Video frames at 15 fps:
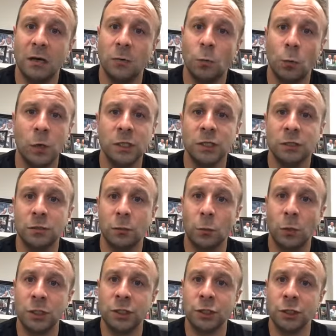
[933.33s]

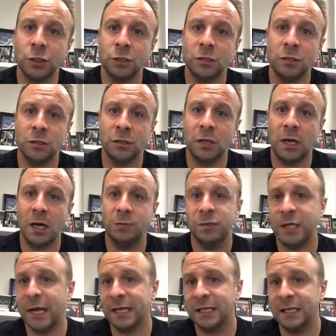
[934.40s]
what's your
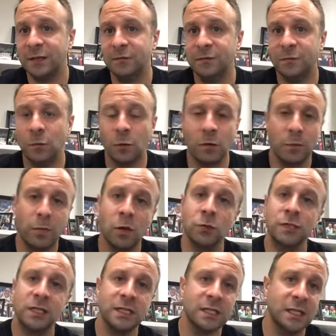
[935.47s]
objective for
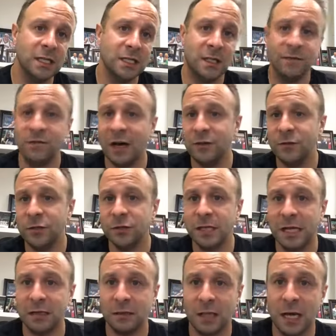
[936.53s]
post this season, 5 years
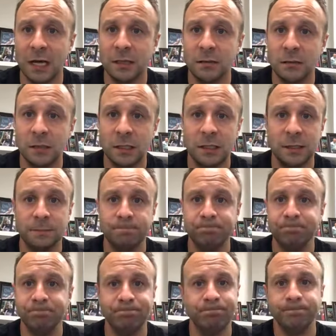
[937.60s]
down the line?
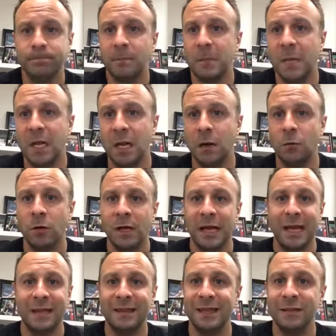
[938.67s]
You know,
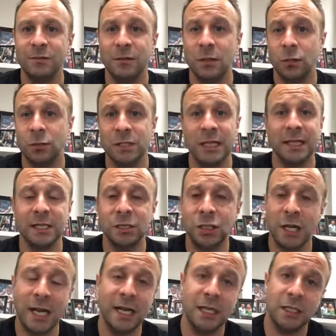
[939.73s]
those things
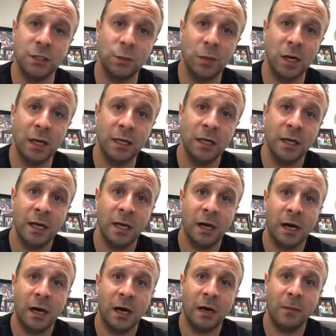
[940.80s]
change. But
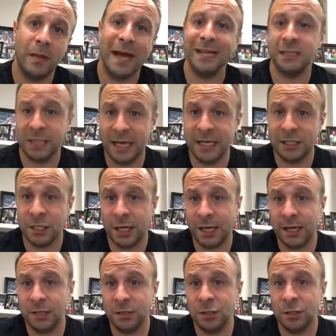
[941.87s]
as they
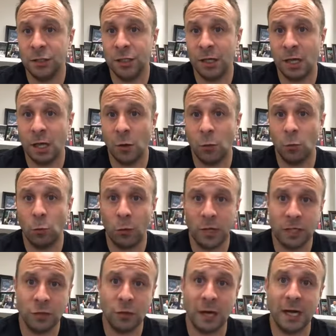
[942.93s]
change, you know, we
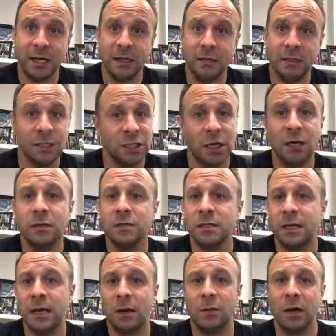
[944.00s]
try to adjust
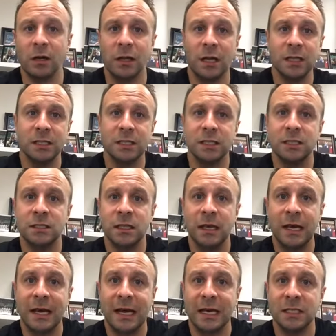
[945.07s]
and help our clients
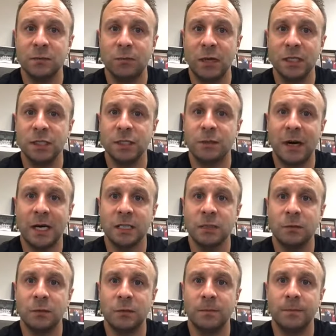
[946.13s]
as much as
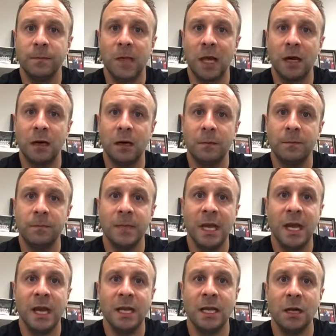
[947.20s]
possible.
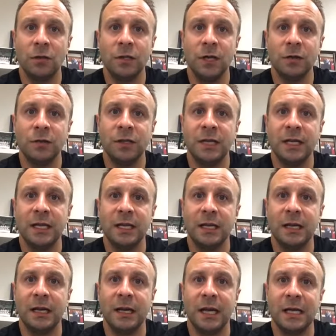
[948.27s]
You know, the other
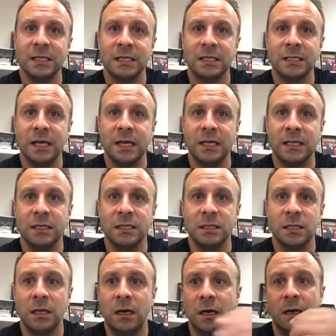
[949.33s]
thing, as I said,
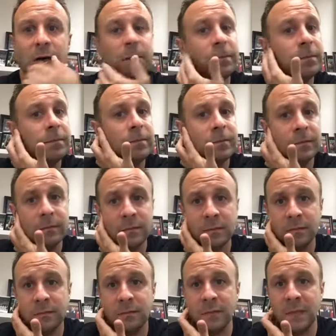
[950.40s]
is,
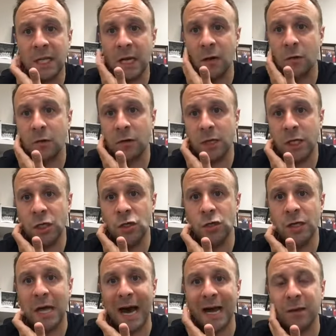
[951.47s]
you know, you
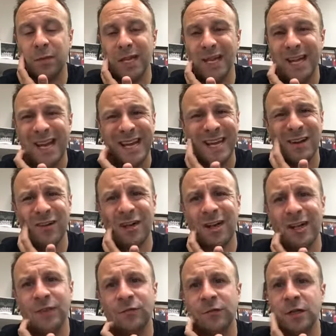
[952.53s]
gotta be, you know,
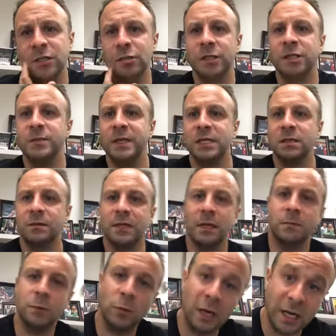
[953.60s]
it frustrates me
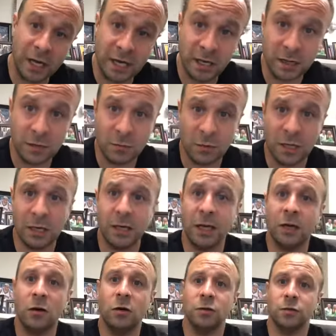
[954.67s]
sometimes when I'll get
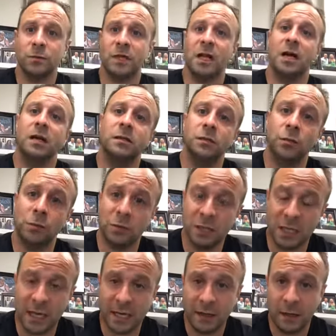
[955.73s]
calls from clients who will
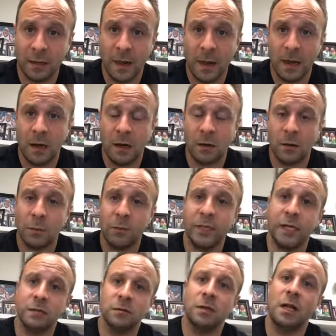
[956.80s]
say, or
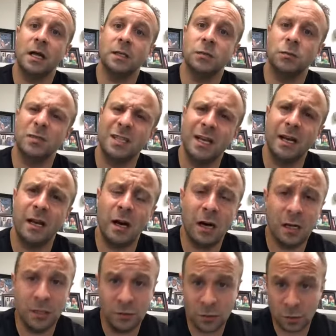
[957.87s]
potential clients who will say, oh, I
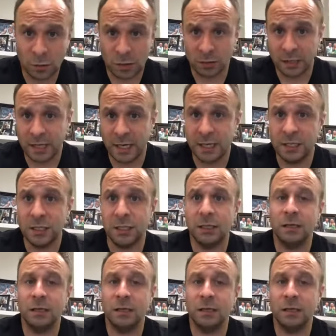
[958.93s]
used to work with an agent